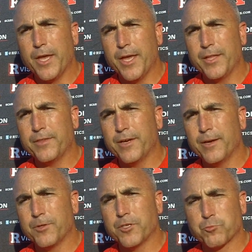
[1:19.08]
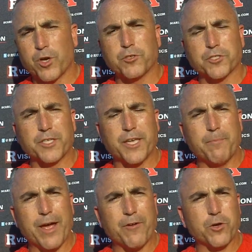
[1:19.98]
And, his brother's going to
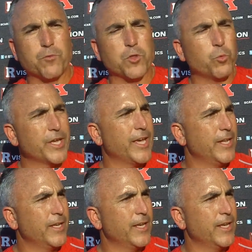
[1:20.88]
get married over the weekend.